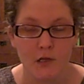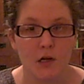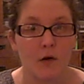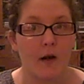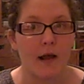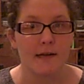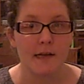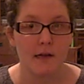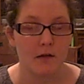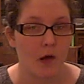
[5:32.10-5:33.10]
you know, and I
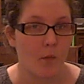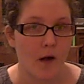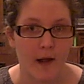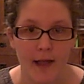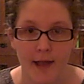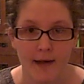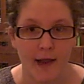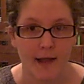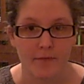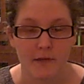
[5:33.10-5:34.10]
didn't know why I had
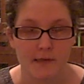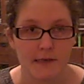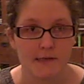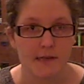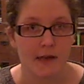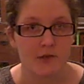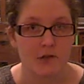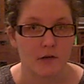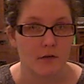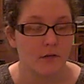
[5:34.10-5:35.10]
to have the
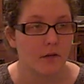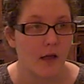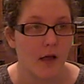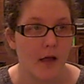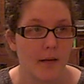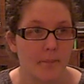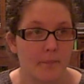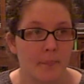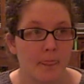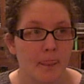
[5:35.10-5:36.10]
C-section.
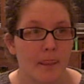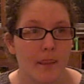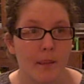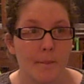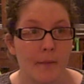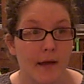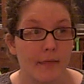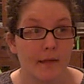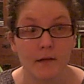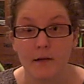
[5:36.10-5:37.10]
Um,
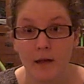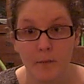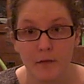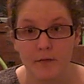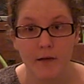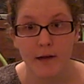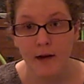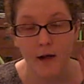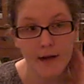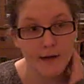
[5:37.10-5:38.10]
but then come to find
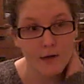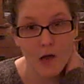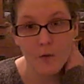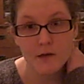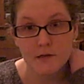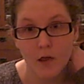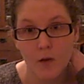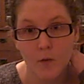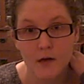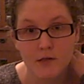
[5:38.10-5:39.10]
out, I didn't know it until
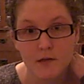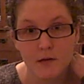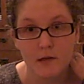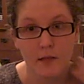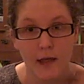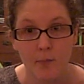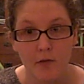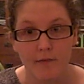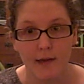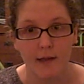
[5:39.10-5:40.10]
I watched the
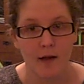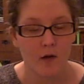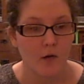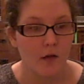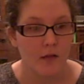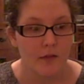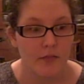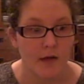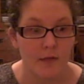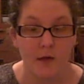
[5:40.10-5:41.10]
labor video
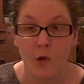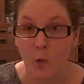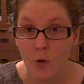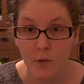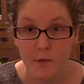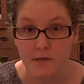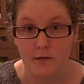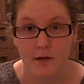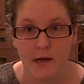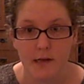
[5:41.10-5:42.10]
that the cord was
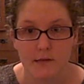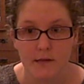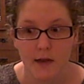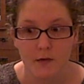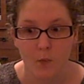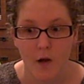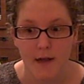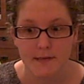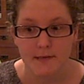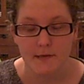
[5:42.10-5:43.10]
around his neck
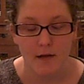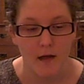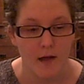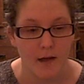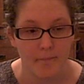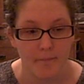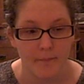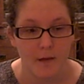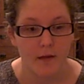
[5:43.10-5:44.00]
twice. Um,